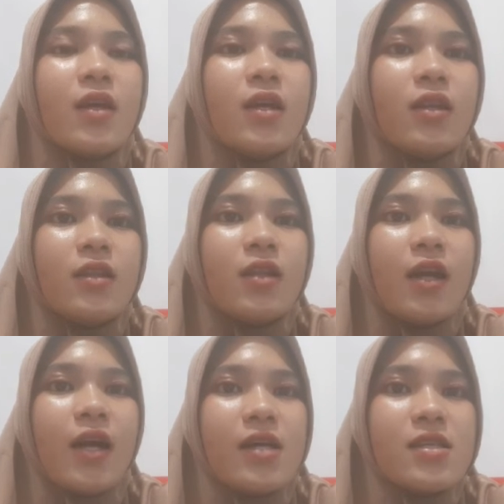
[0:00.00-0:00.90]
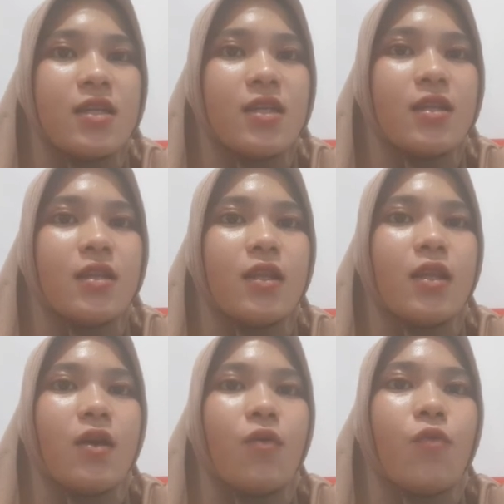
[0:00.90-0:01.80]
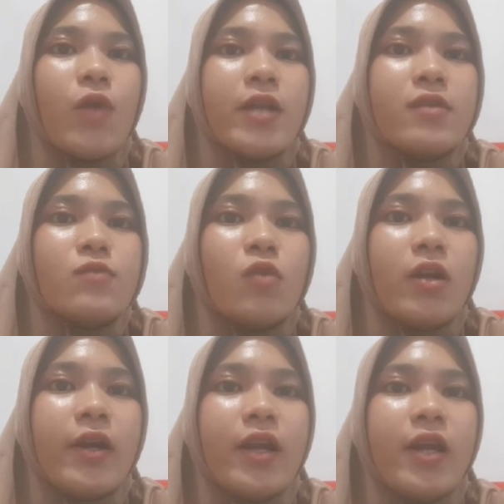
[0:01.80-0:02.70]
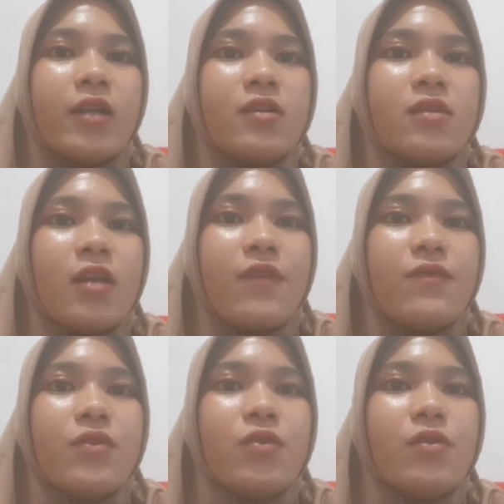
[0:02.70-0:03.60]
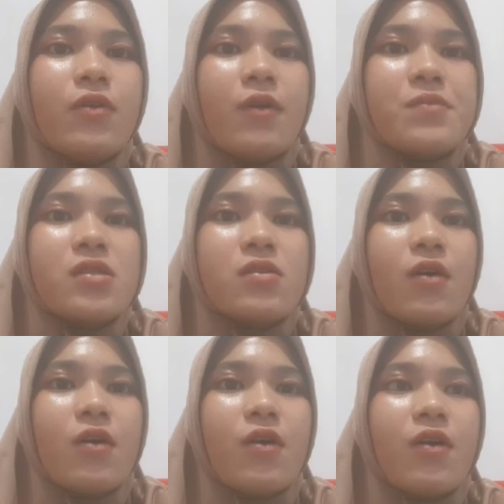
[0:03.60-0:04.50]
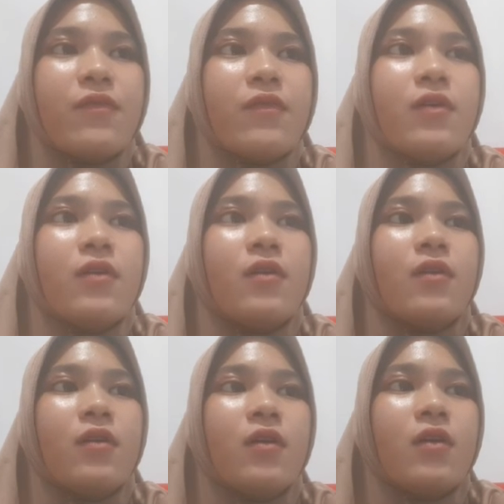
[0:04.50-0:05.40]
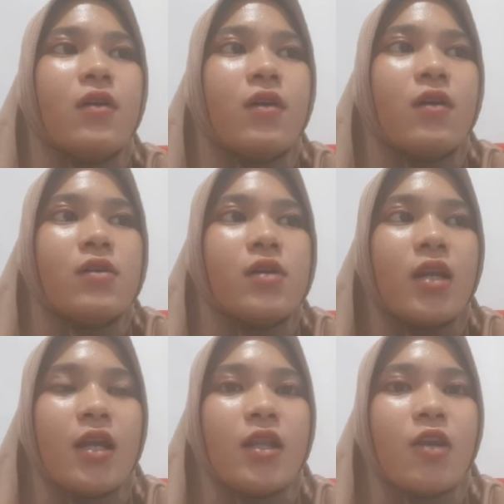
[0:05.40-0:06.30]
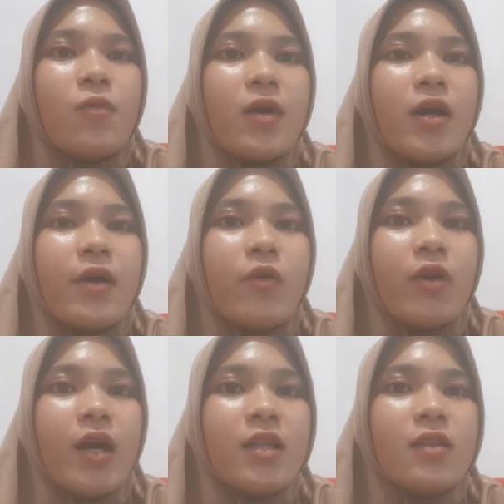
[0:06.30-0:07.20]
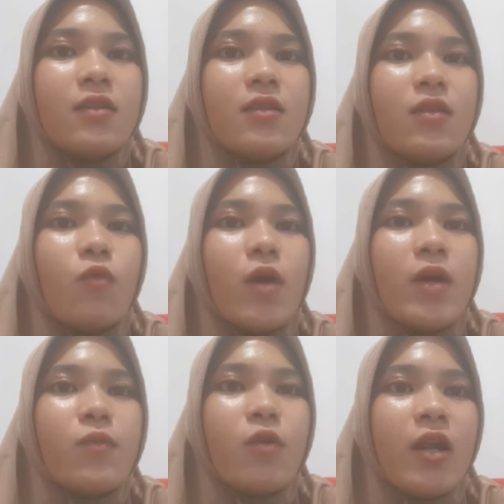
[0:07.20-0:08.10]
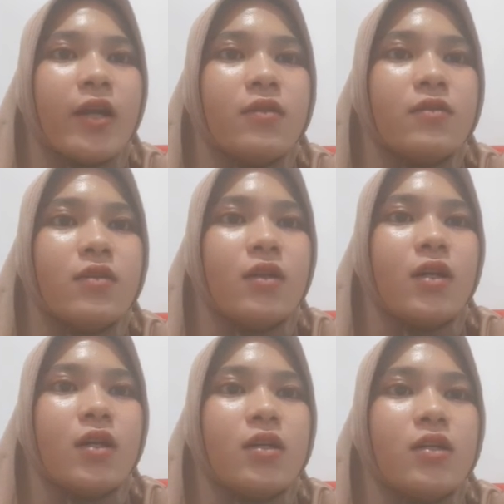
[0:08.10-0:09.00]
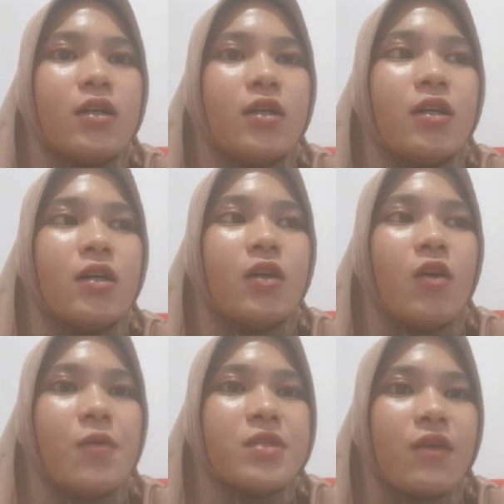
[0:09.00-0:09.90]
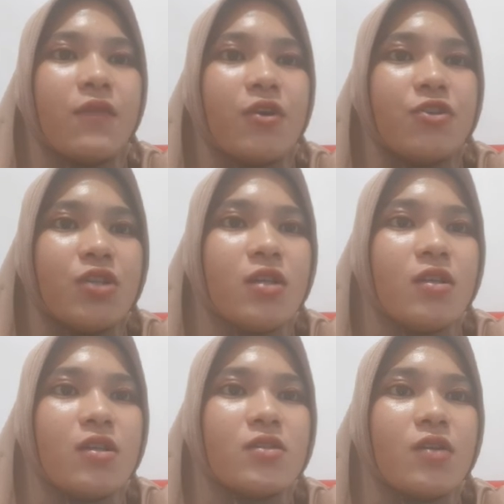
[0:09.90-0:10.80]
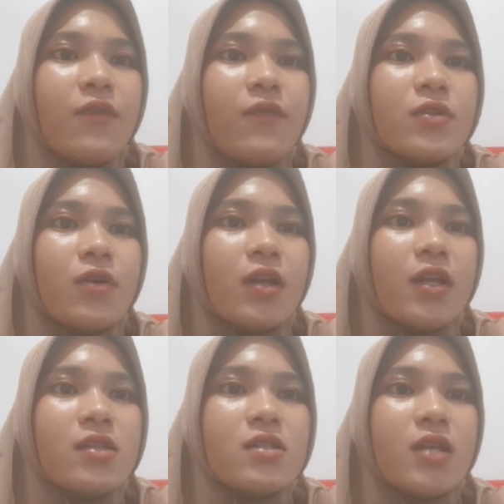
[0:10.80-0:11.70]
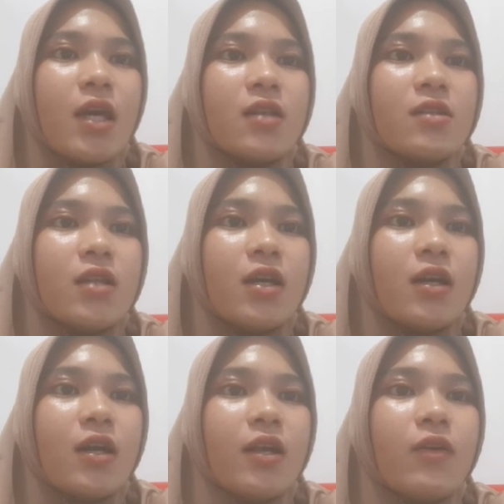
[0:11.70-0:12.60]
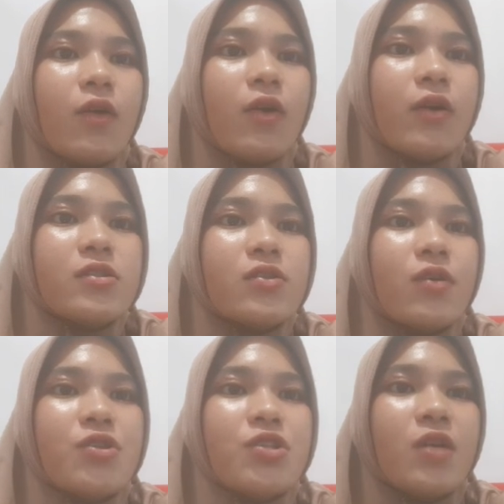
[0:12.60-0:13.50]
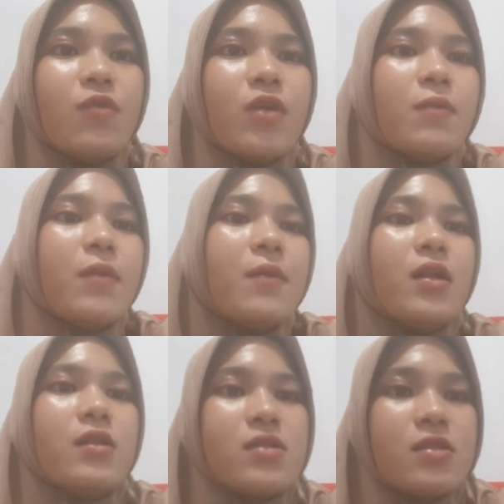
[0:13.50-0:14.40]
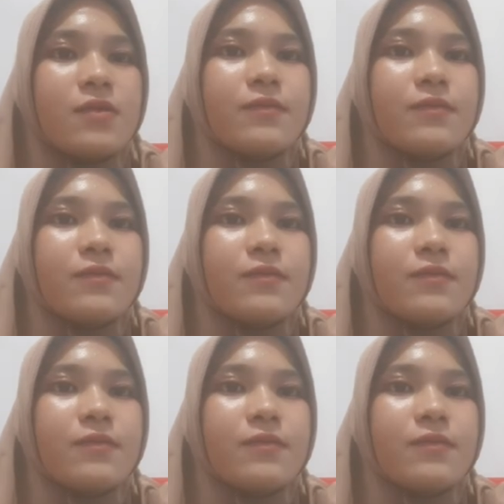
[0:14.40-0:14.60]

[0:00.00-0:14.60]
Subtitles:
nitric acid 1 molar and a few drops of natrium carbonate 1 molar. Observation: dissolved solids and a clear color solution with bubbles.